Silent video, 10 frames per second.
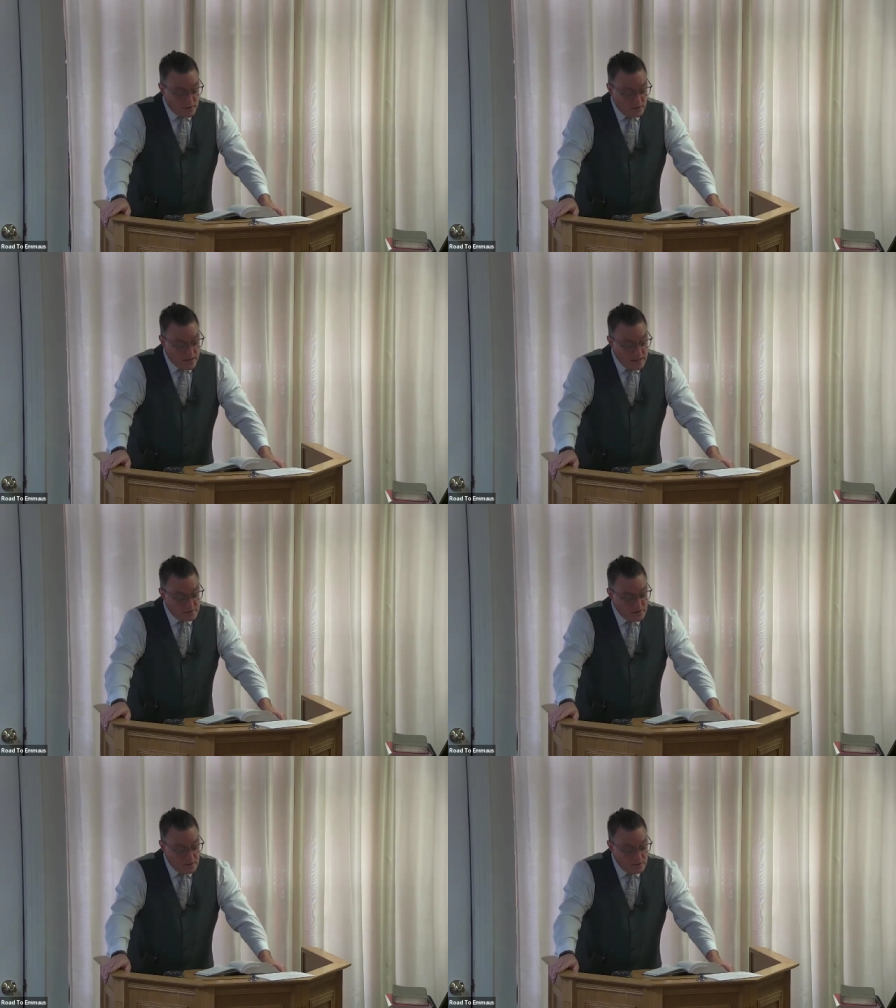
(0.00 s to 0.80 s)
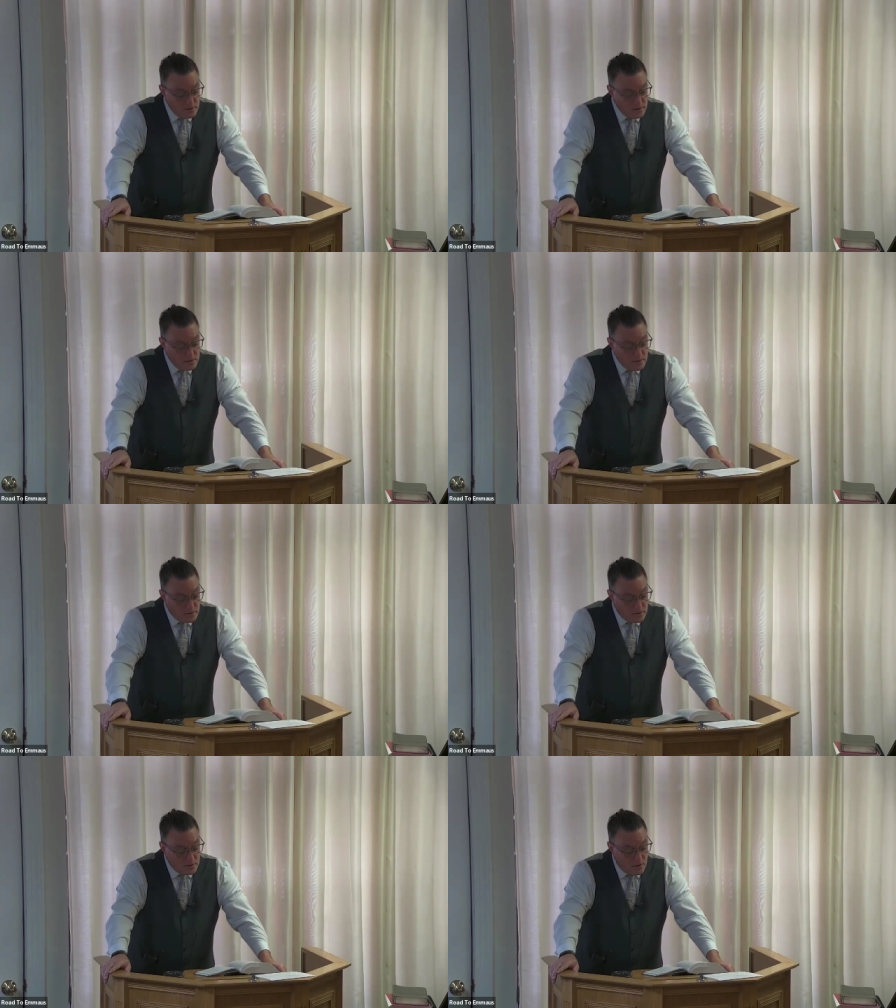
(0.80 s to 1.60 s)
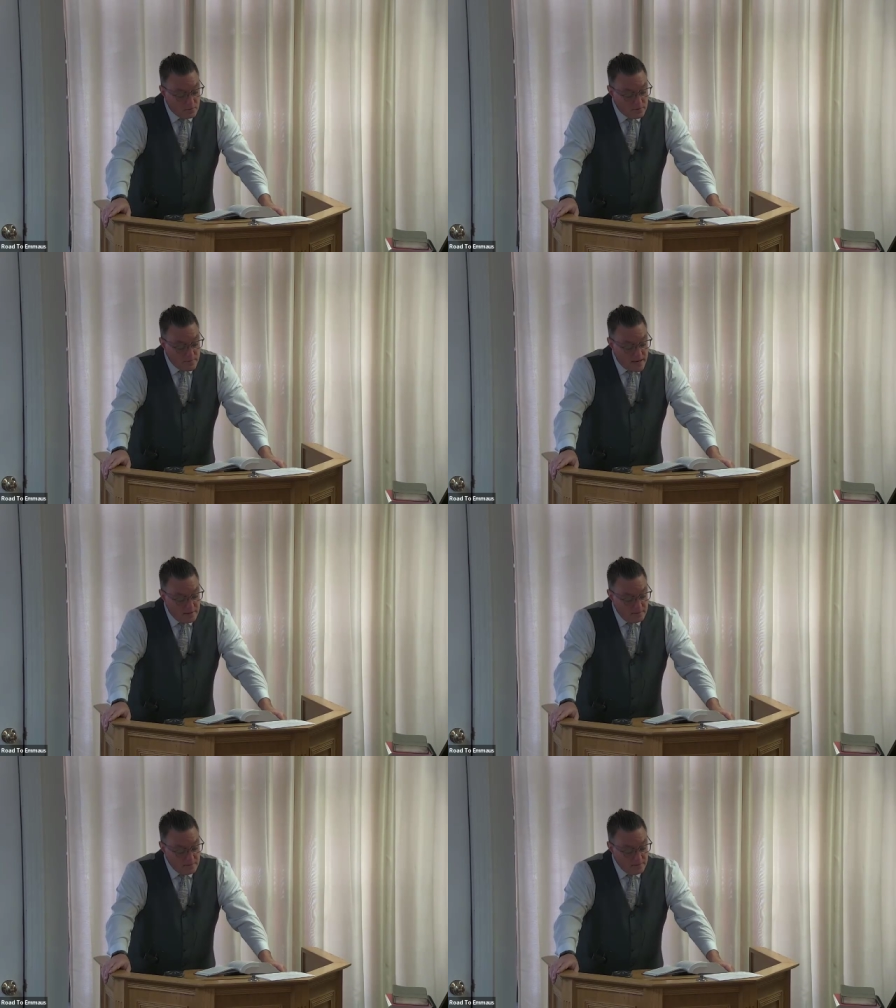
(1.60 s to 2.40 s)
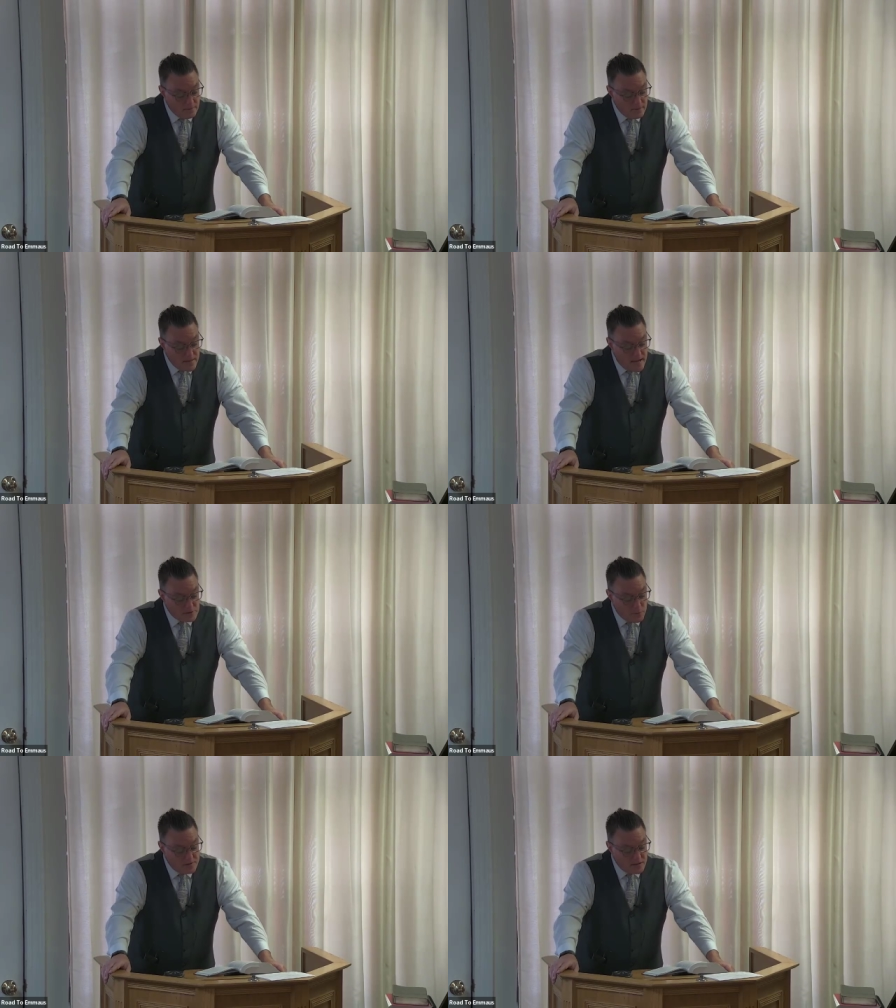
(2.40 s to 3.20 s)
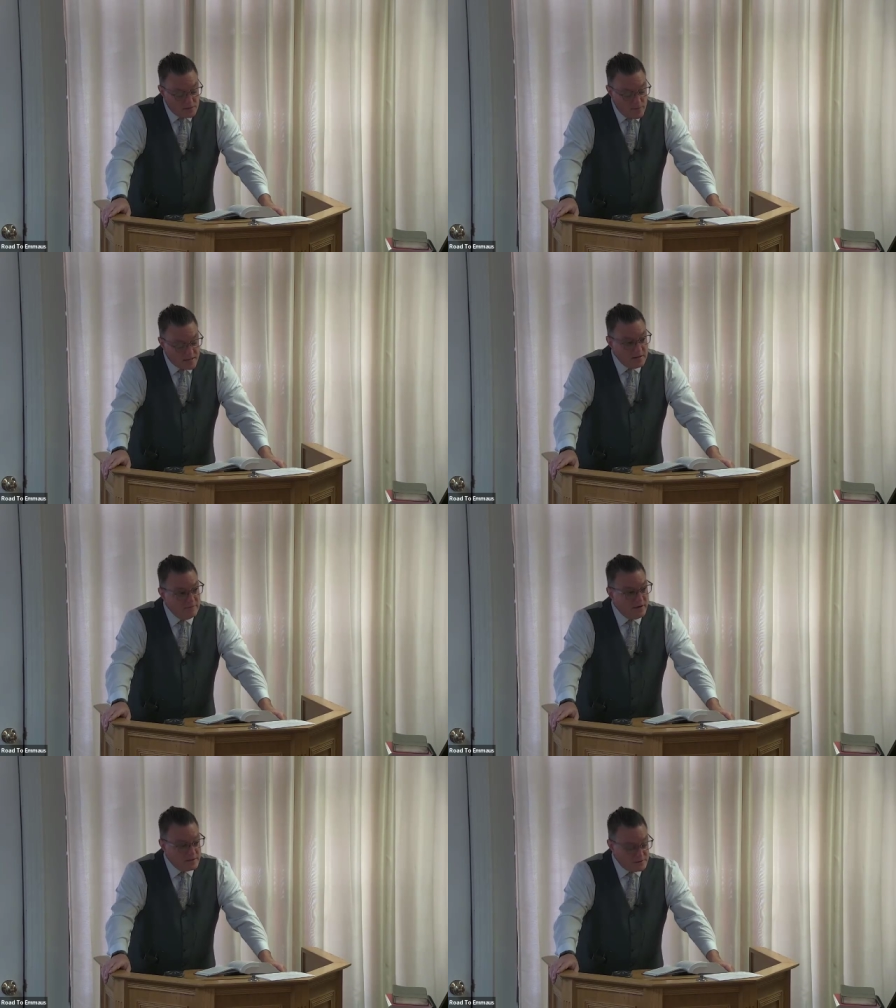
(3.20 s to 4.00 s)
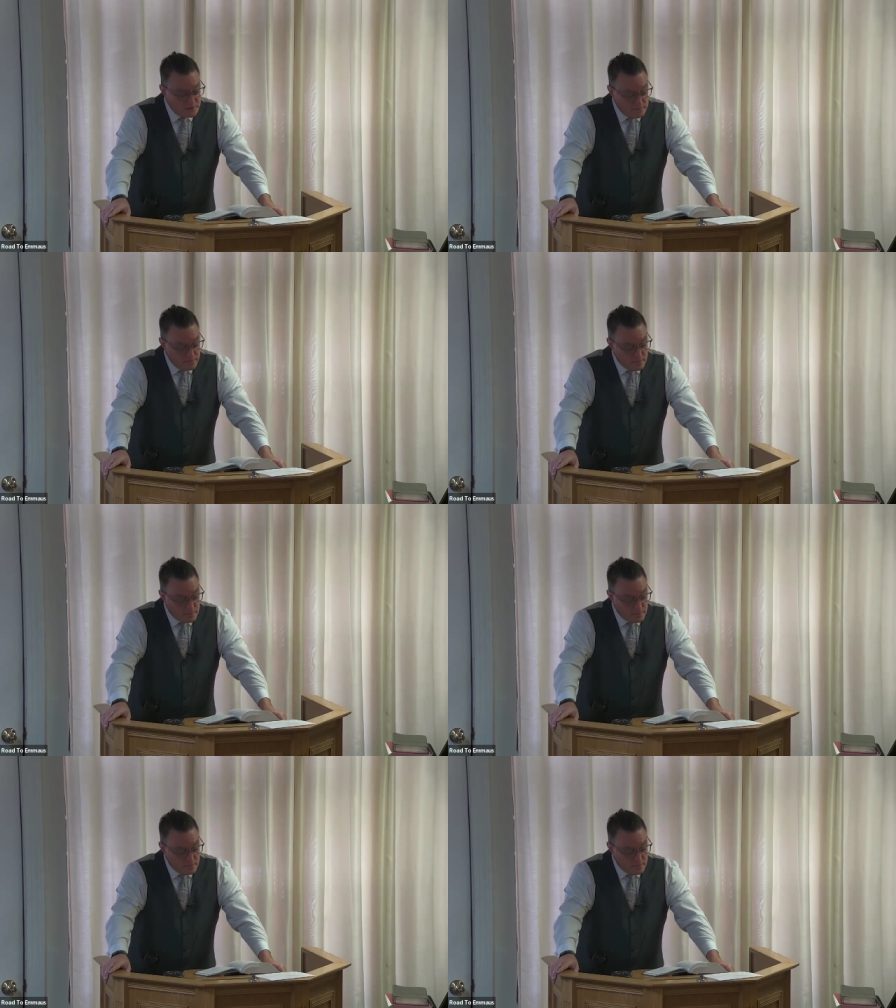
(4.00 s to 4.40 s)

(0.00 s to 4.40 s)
Okay, so older men, that's what's expected of us.